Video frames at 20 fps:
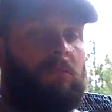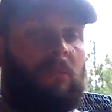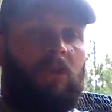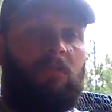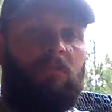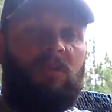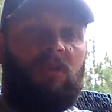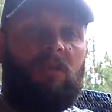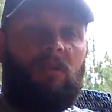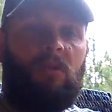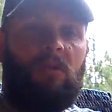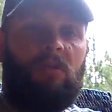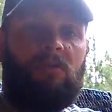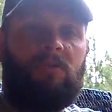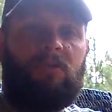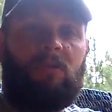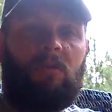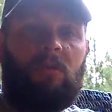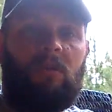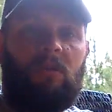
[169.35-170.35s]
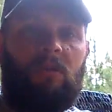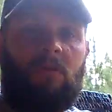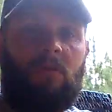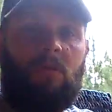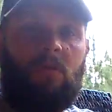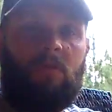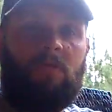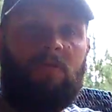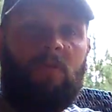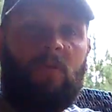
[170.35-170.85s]
maybe 30
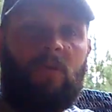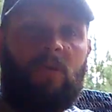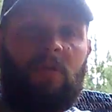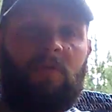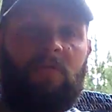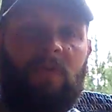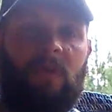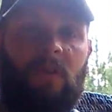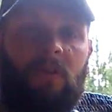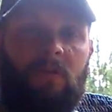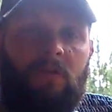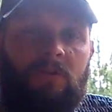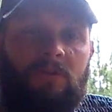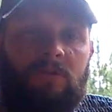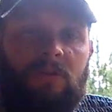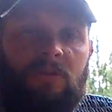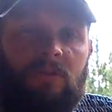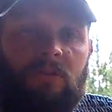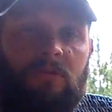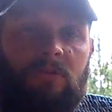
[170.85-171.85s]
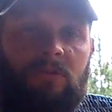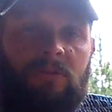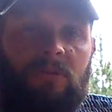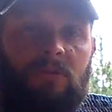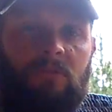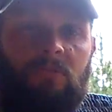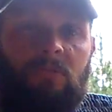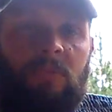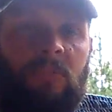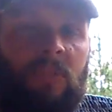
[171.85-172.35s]
or 40 followers on
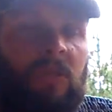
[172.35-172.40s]
YouTube.